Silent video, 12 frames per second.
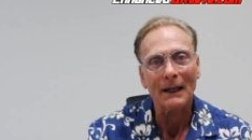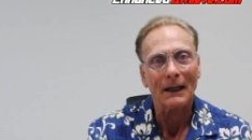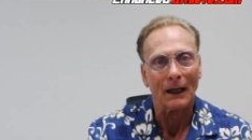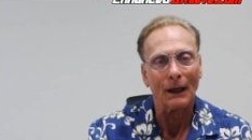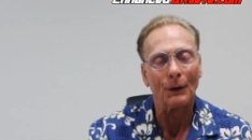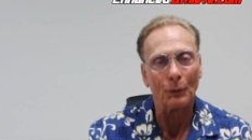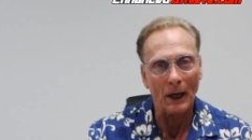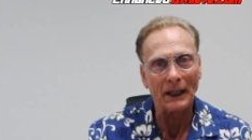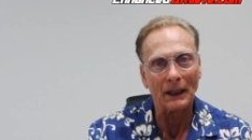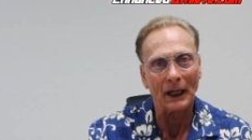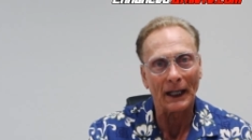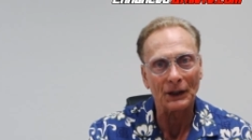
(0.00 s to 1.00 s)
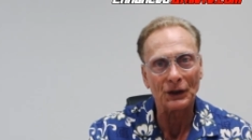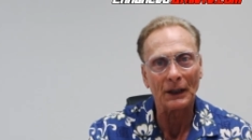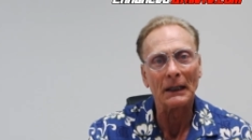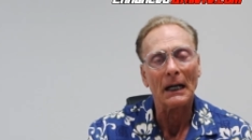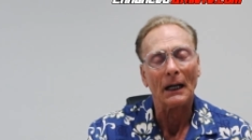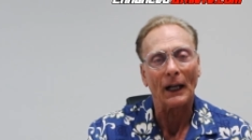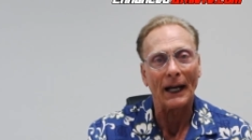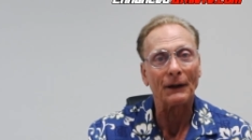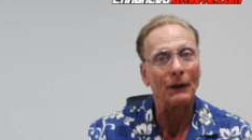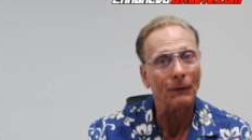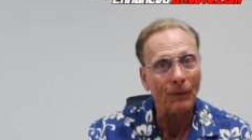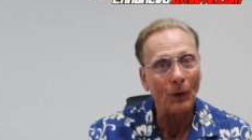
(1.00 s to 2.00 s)
regulation like
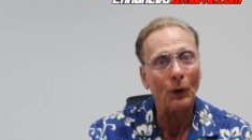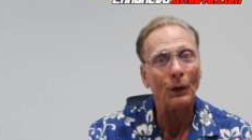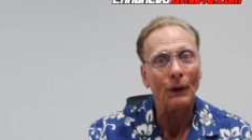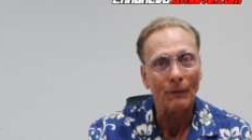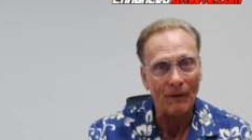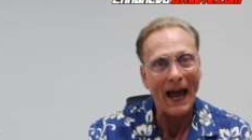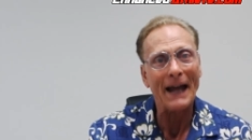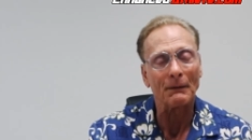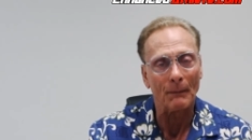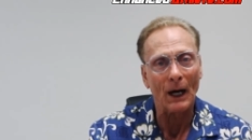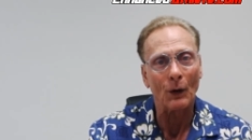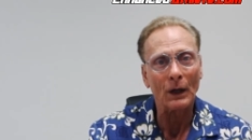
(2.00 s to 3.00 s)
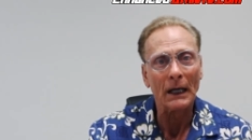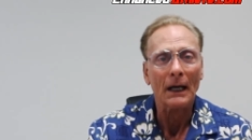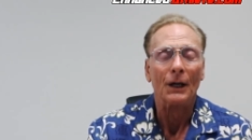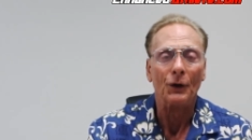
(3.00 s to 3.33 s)
the full fat milk,